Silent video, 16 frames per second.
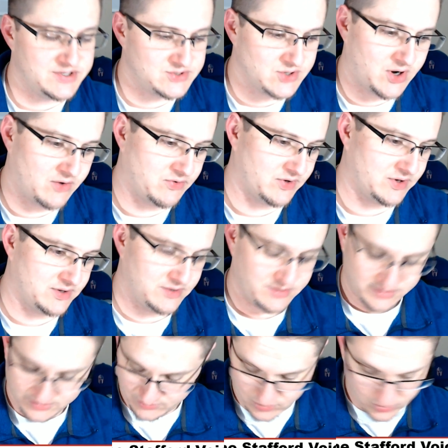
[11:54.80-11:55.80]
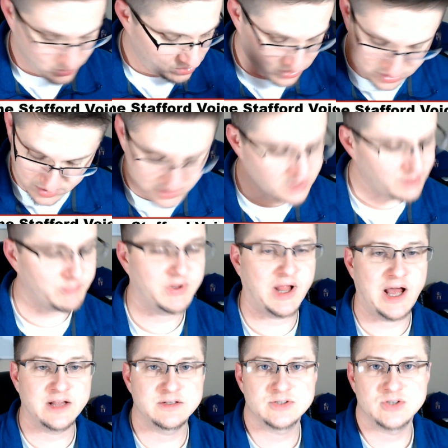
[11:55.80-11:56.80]
is over.
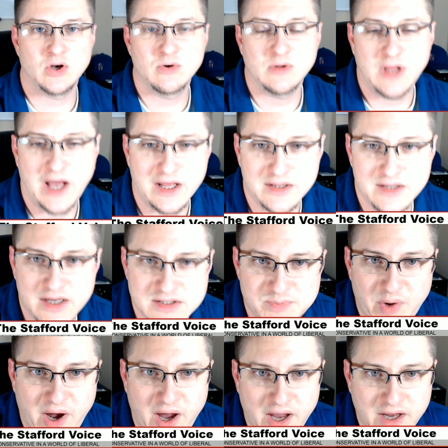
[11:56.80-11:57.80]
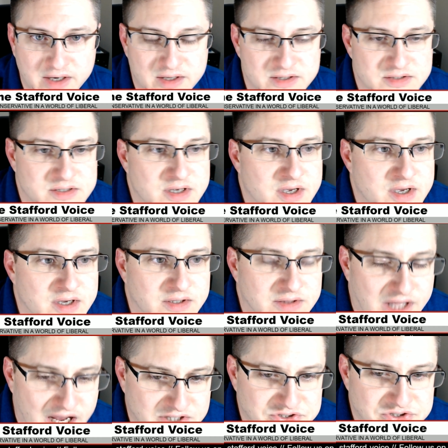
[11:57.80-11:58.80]
I'm so glad that's behind us.
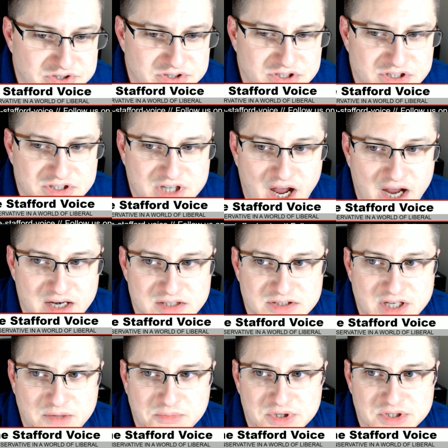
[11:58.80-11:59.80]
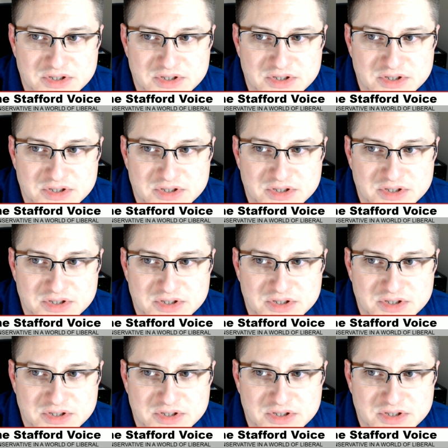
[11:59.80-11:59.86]
Last year's just kind of seemed to